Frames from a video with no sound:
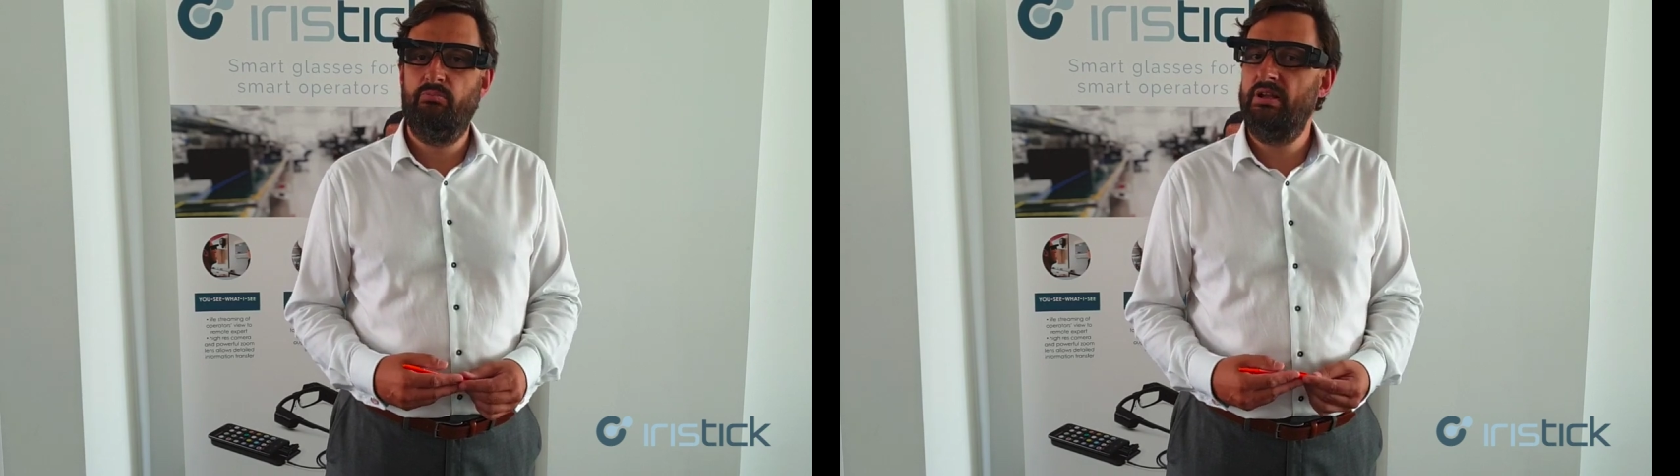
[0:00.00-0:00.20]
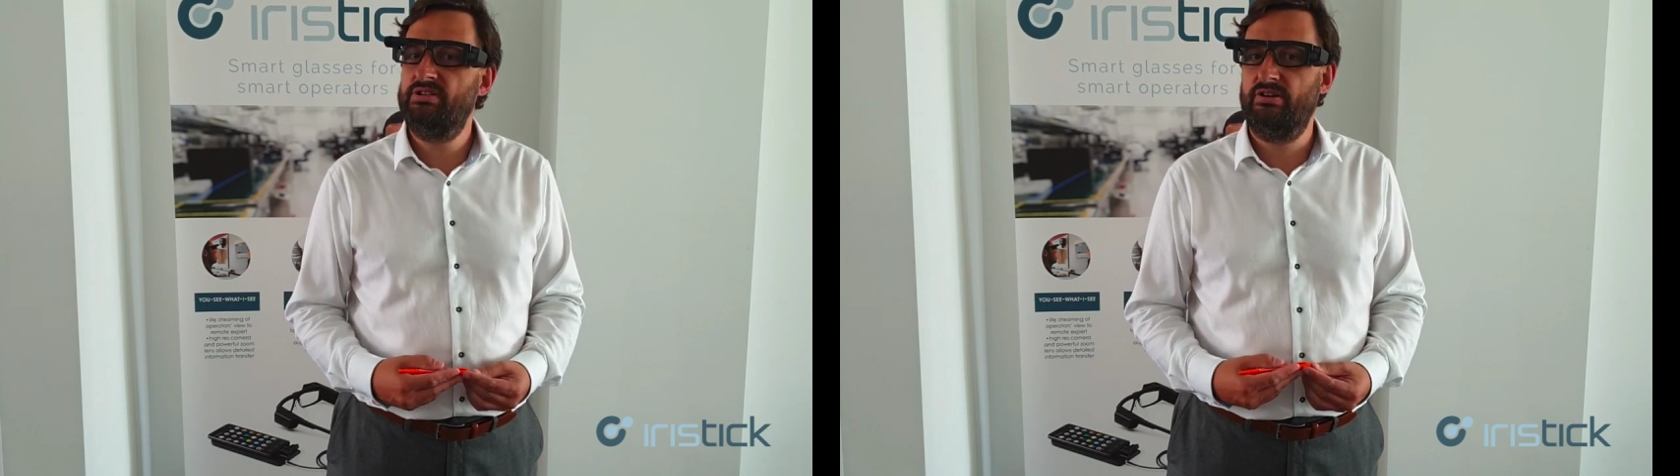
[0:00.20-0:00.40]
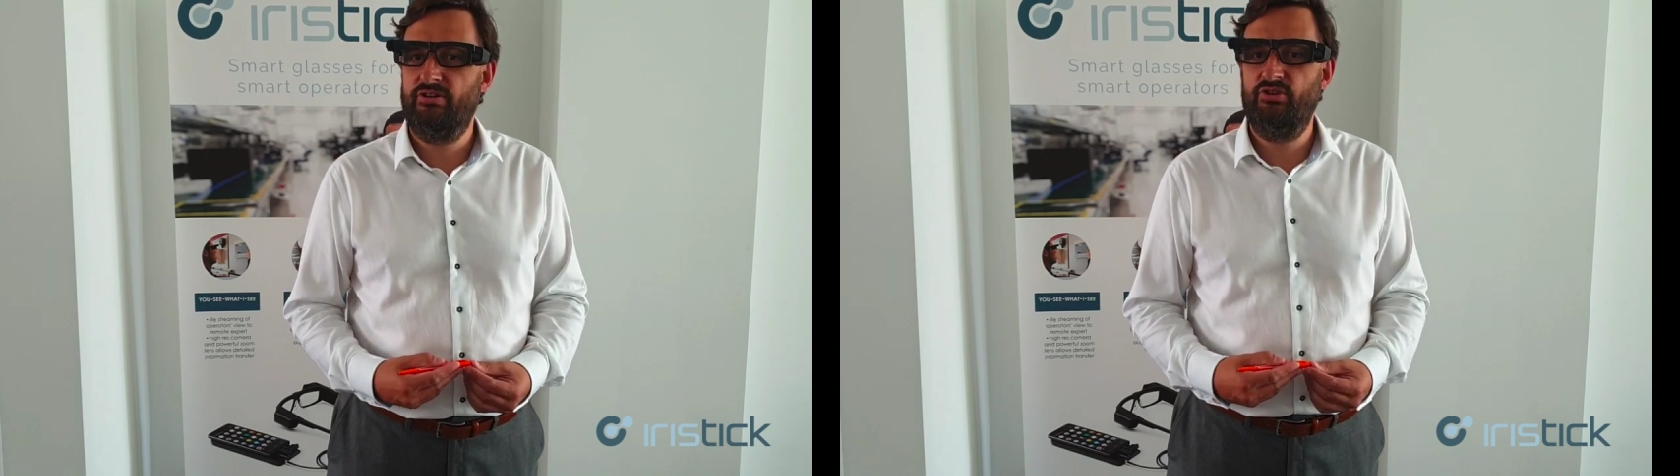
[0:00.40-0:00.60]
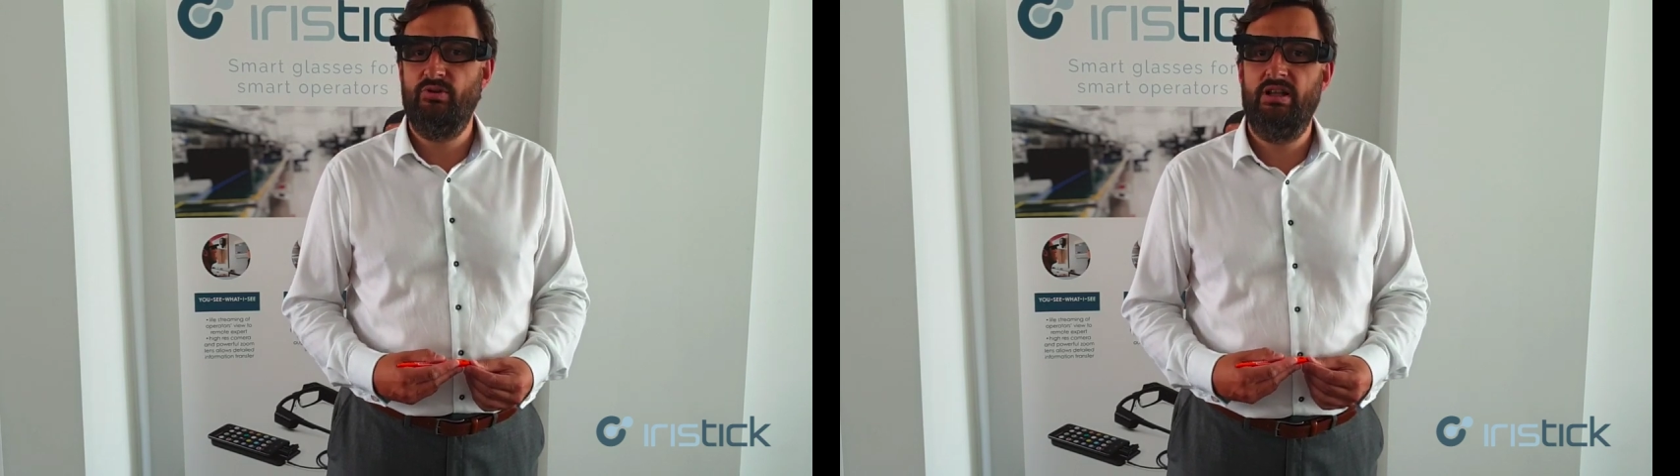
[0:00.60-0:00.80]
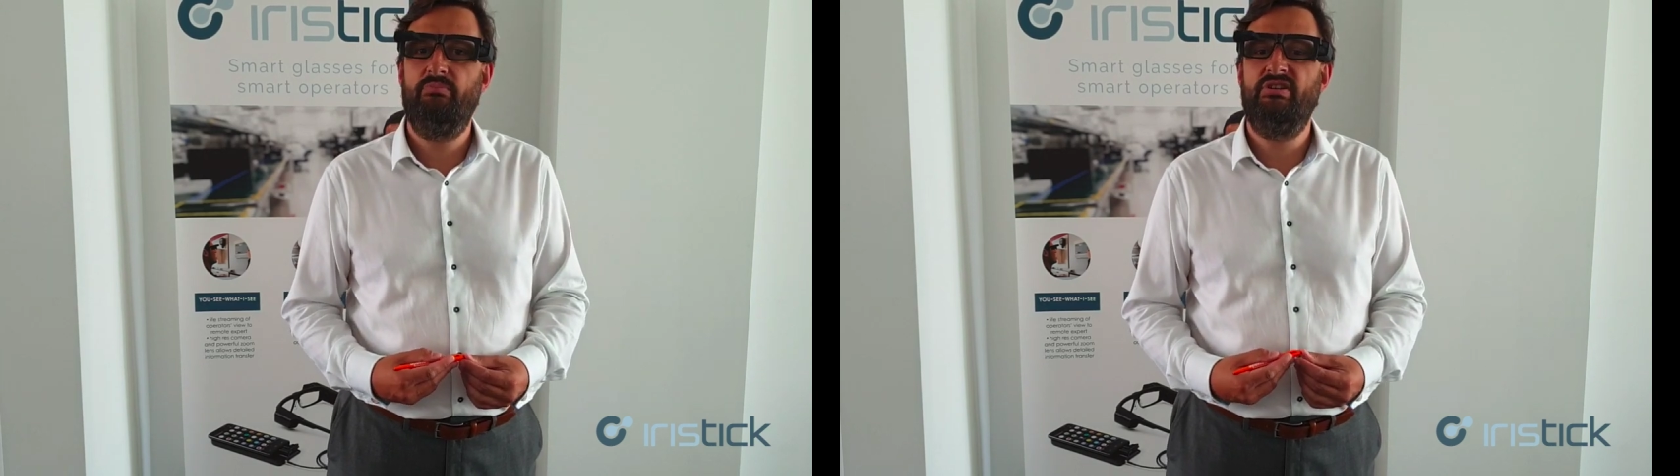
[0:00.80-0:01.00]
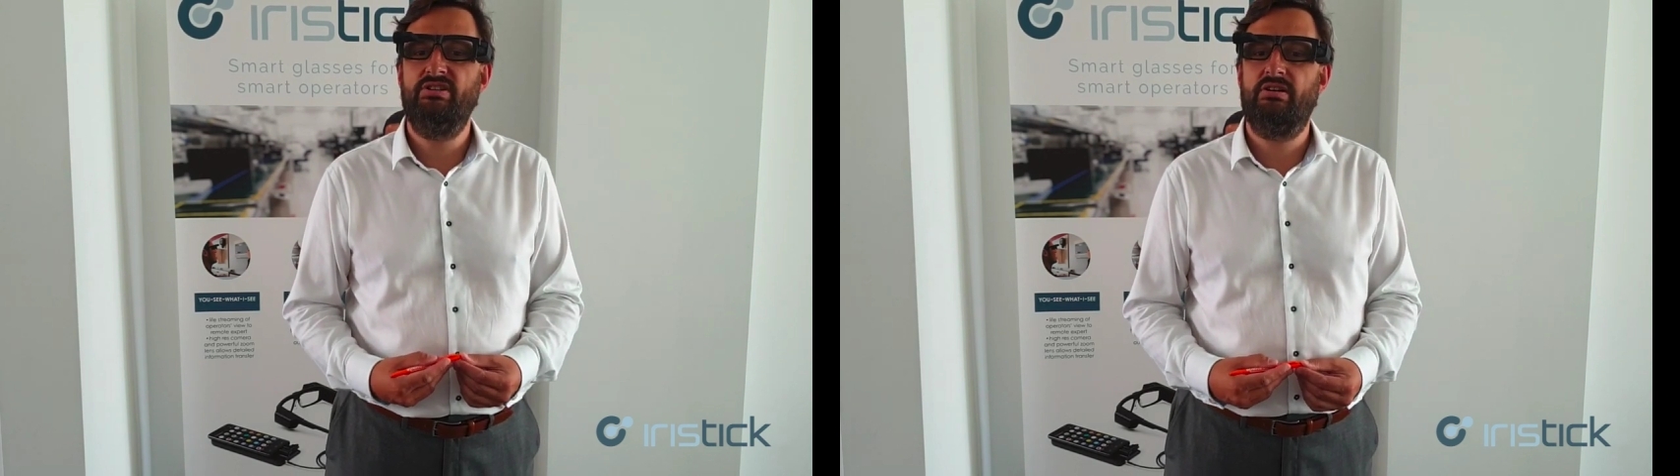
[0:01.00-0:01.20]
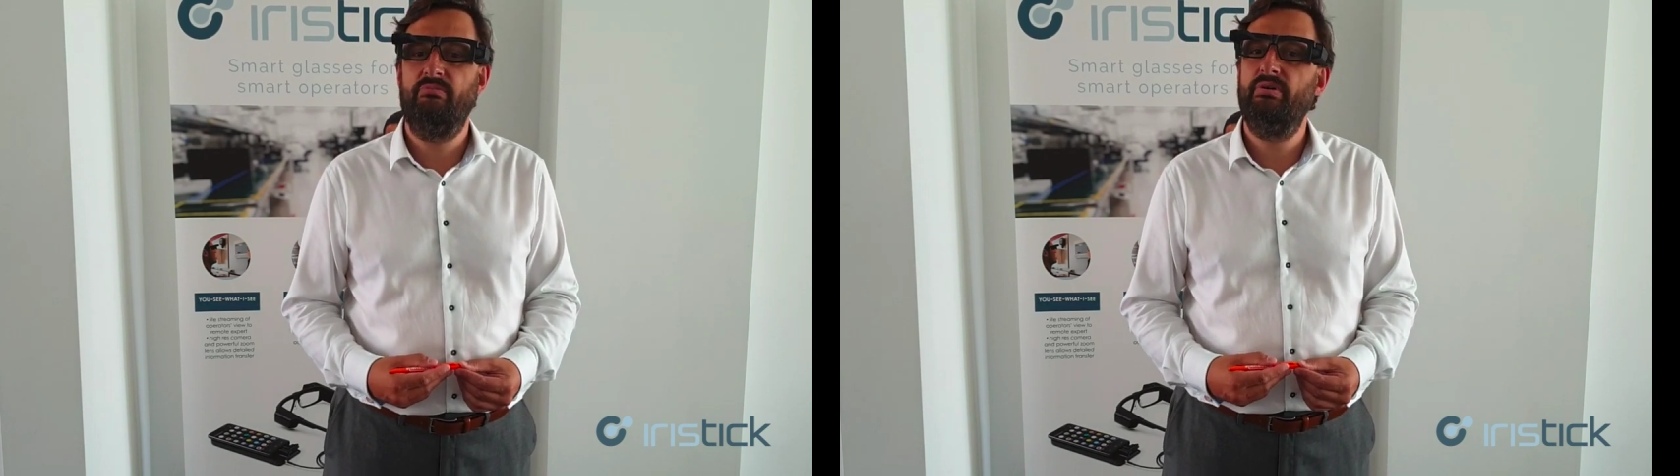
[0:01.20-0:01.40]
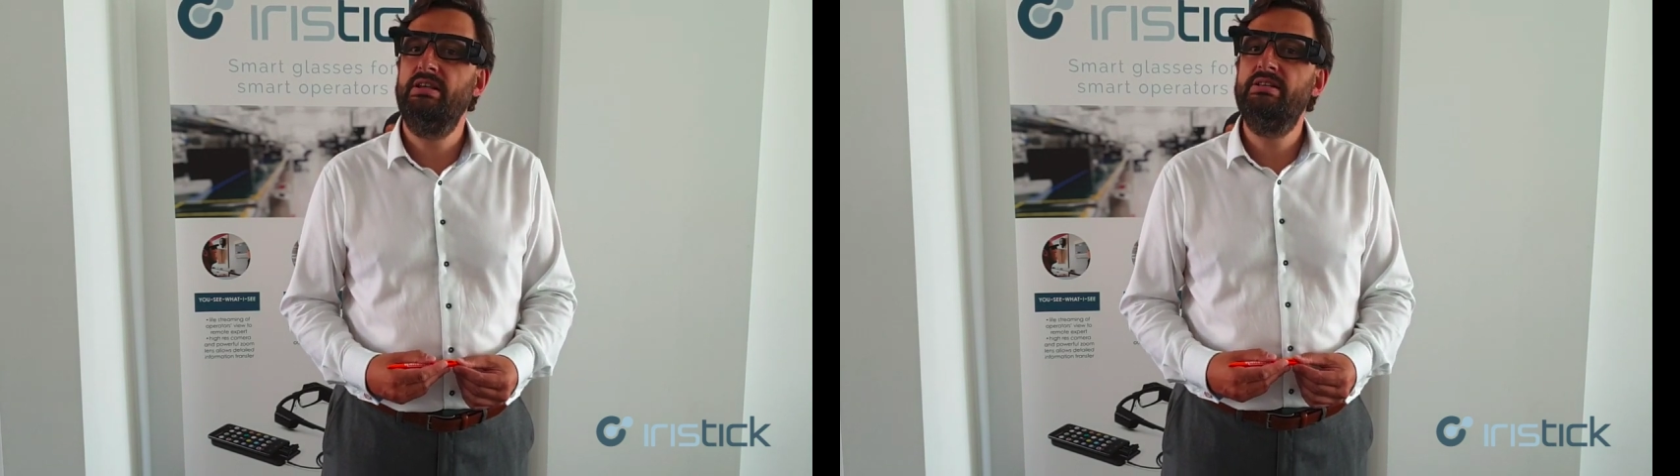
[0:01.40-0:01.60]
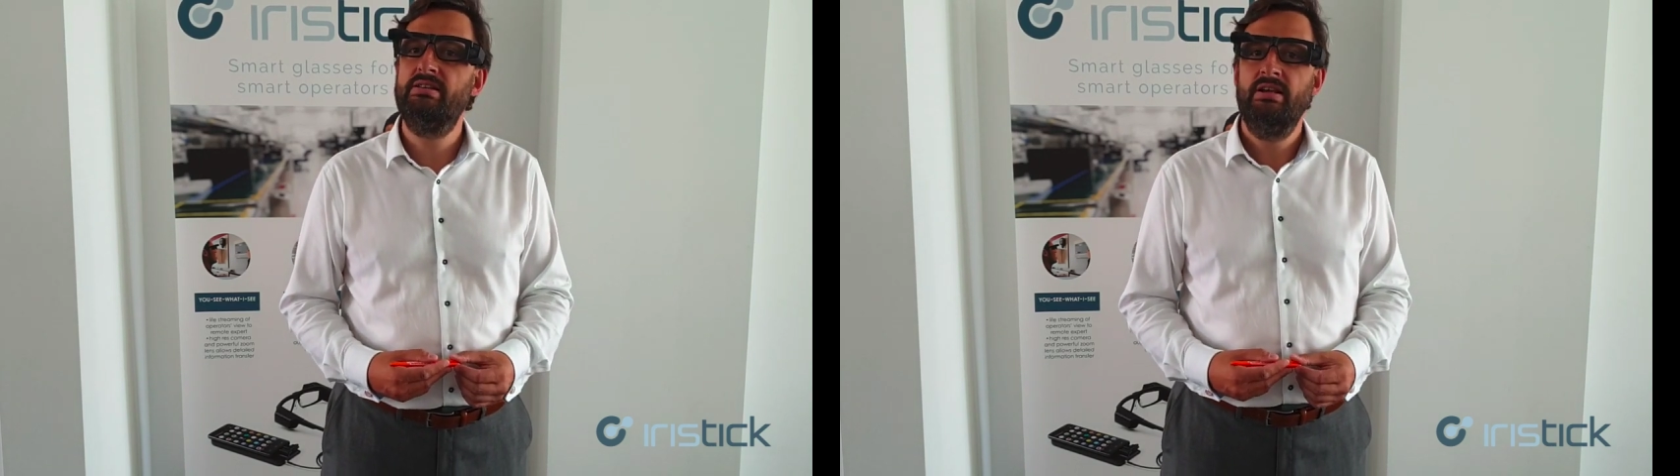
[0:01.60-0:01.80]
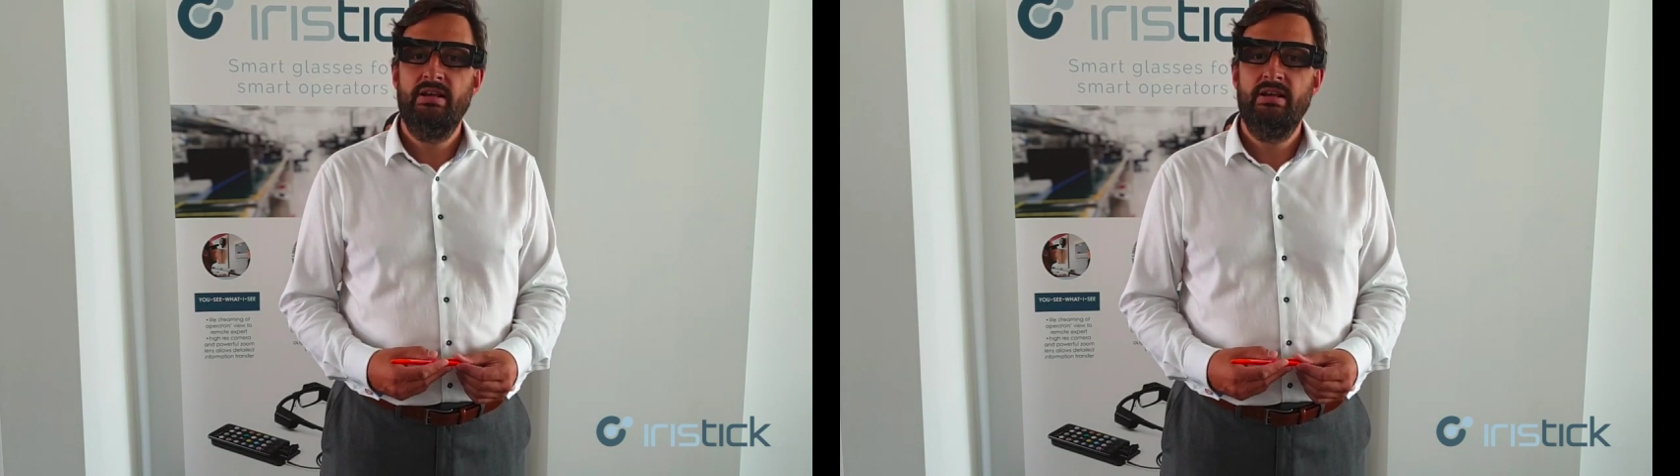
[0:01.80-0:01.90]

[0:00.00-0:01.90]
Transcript: pleasure to help these companies